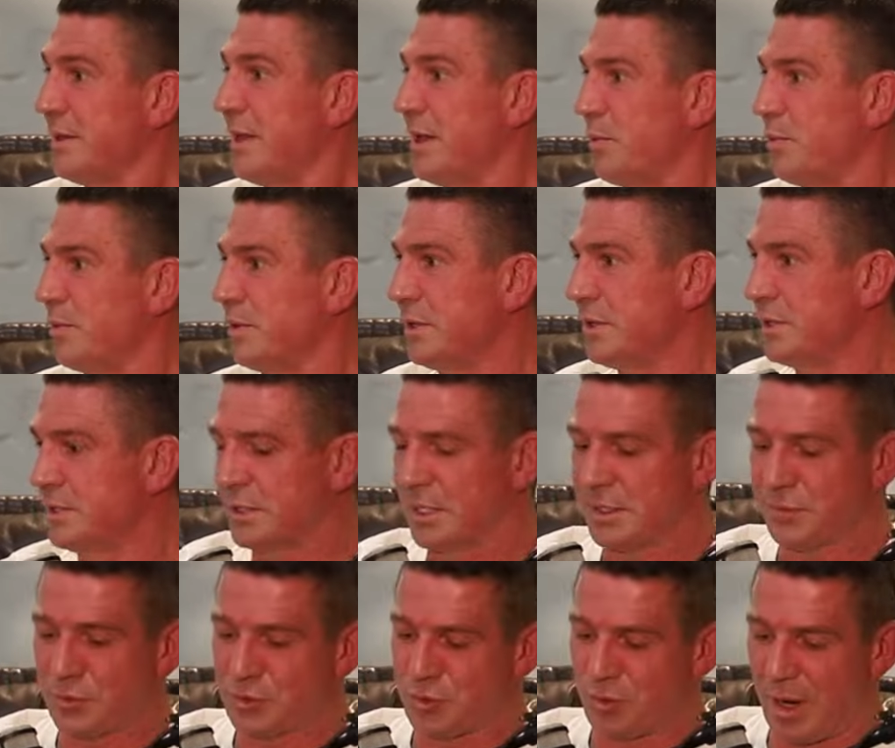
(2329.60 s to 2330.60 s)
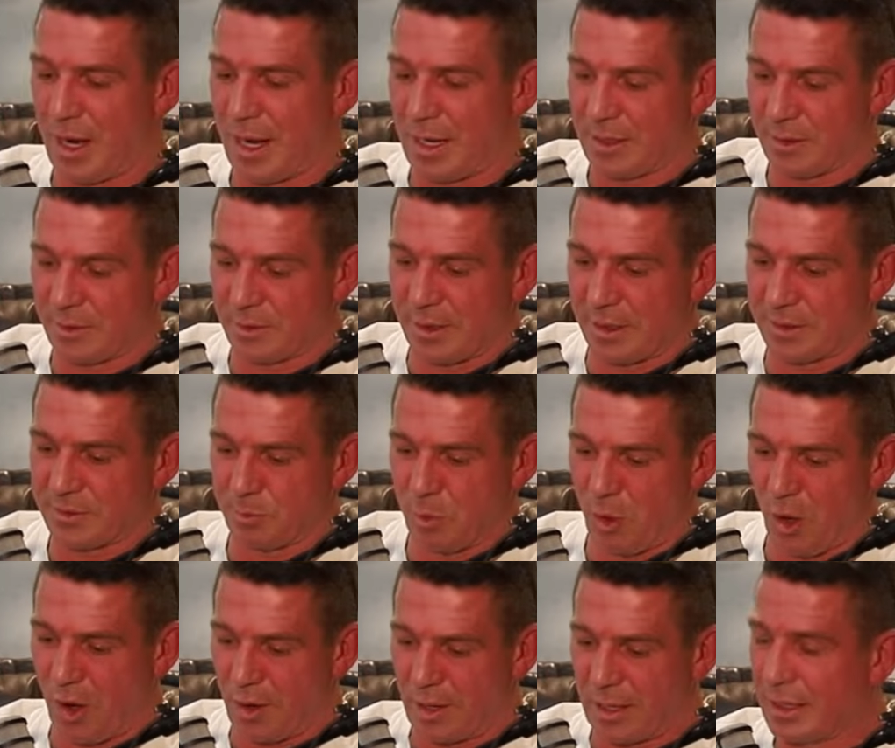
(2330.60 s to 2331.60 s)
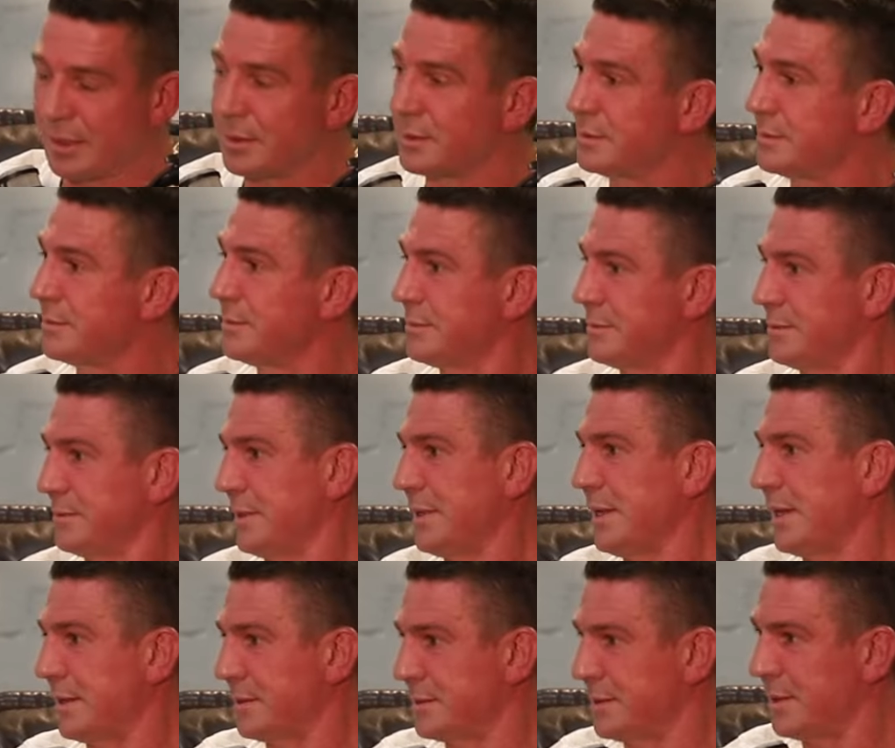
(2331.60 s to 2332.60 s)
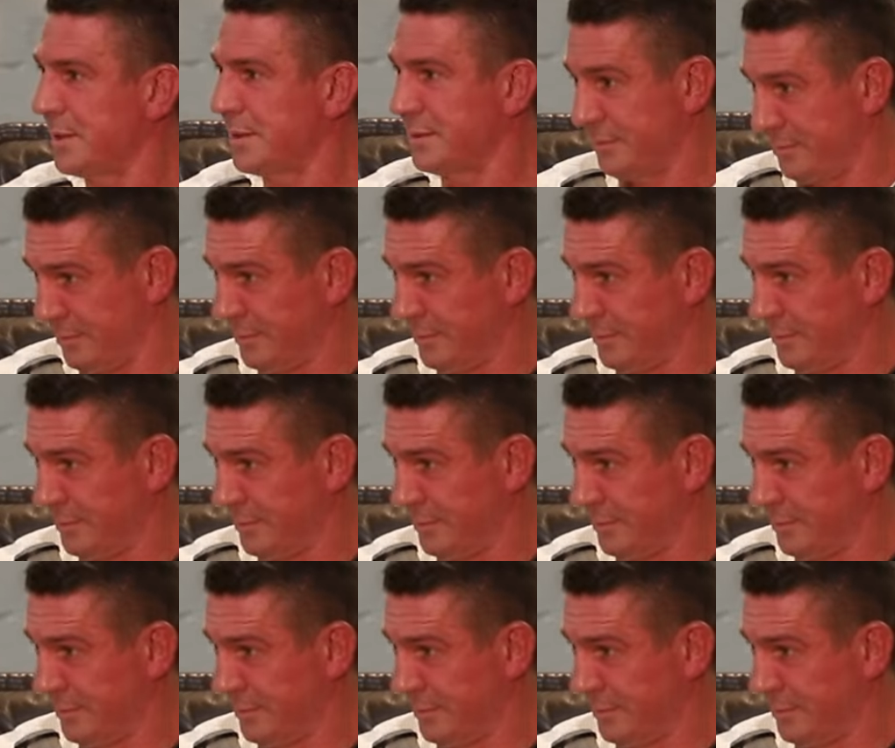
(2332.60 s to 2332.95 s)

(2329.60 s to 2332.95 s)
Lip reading: Yeah, use these for training against Brody, and so.